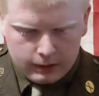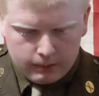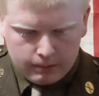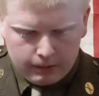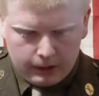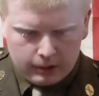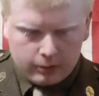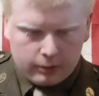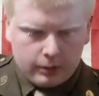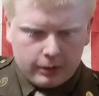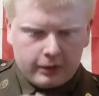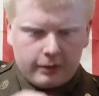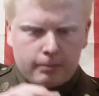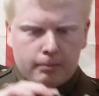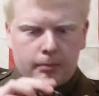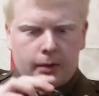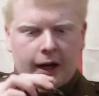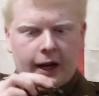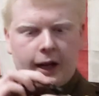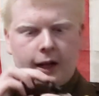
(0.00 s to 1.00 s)
buckle is
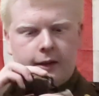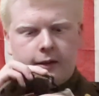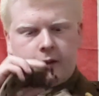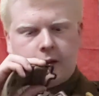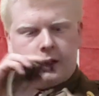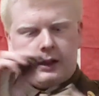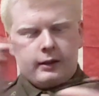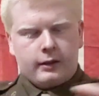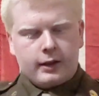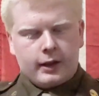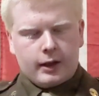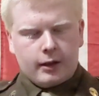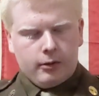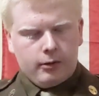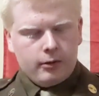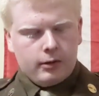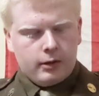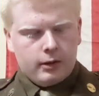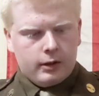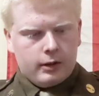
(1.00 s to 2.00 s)
brass, I can
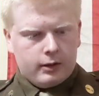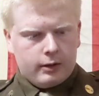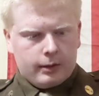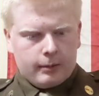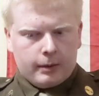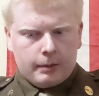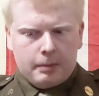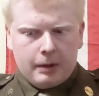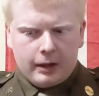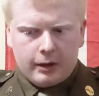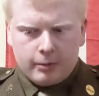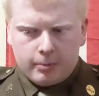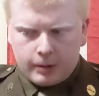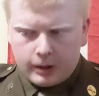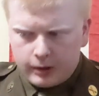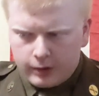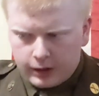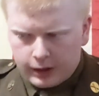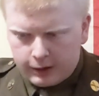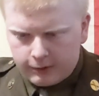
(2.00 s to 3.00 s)
tell. Some of the paint's
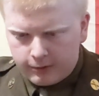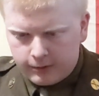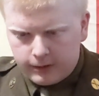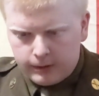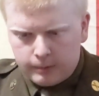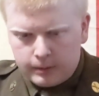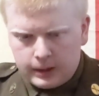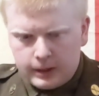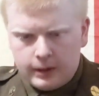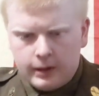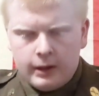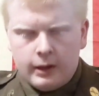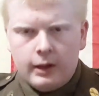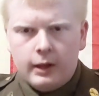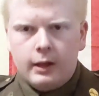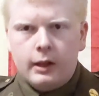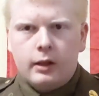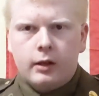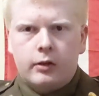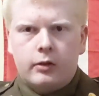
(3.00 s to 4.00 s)
wearing off of it, but
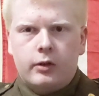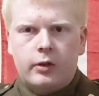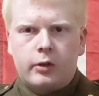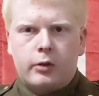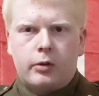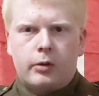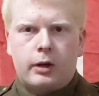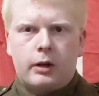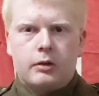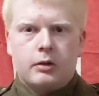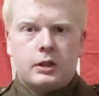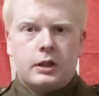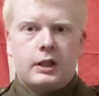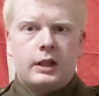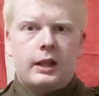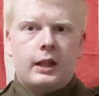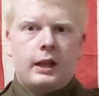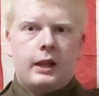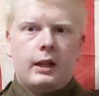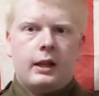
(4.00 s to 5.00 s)
there's no
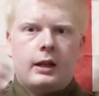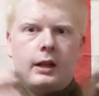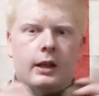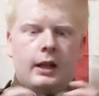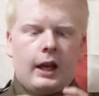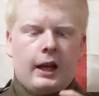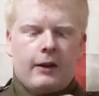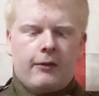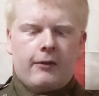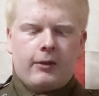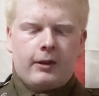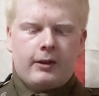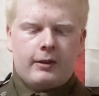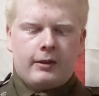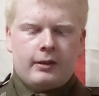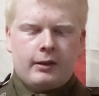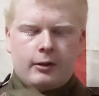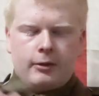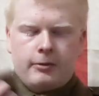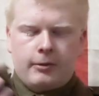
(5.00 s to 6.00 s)
corrosion. The canvas
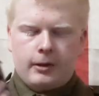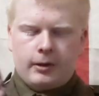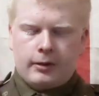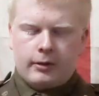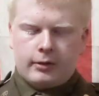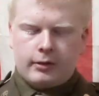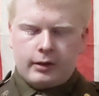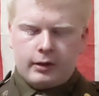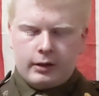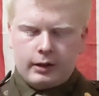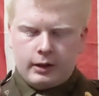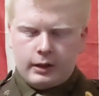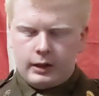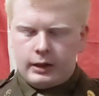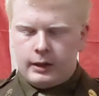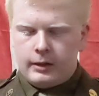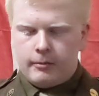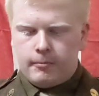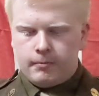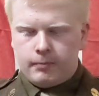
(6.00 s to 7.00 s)
still feels
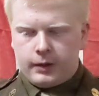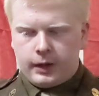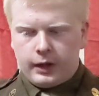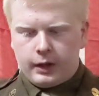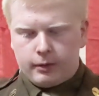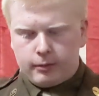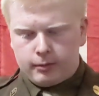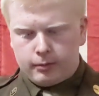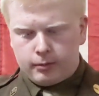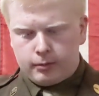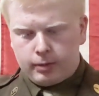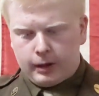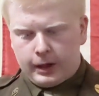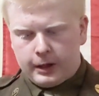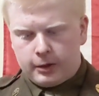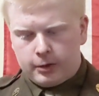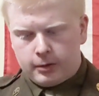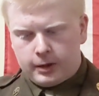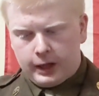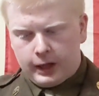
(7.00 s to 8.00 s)
like
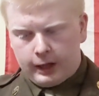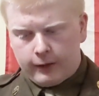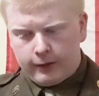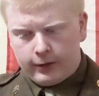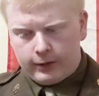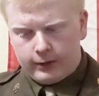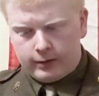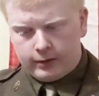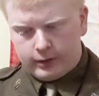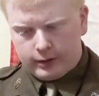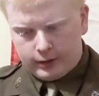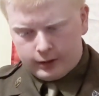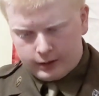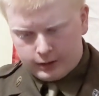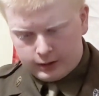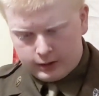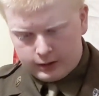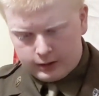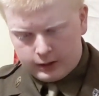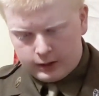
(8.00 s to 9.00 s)
brand new canvas.
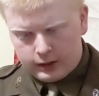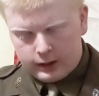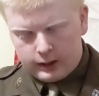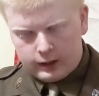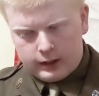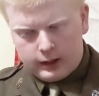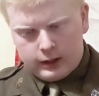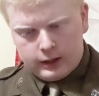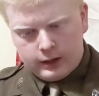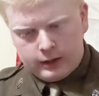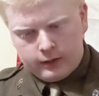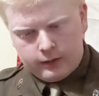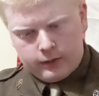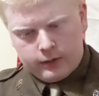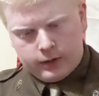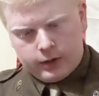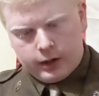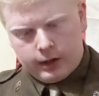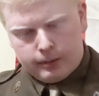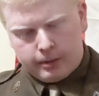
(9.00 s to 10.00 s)

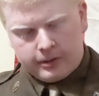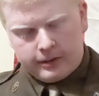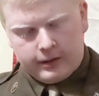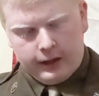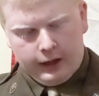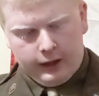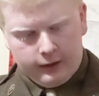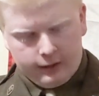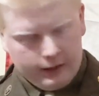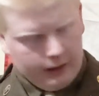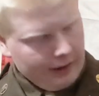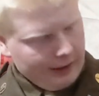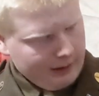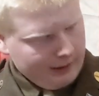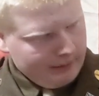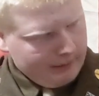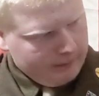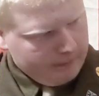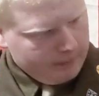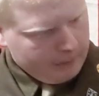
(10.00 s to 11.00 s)
A couple stains on
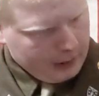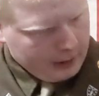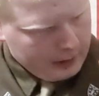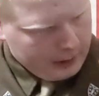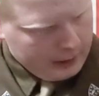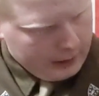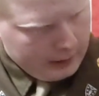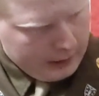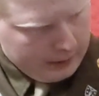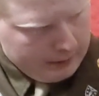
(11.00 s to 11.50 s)
it, but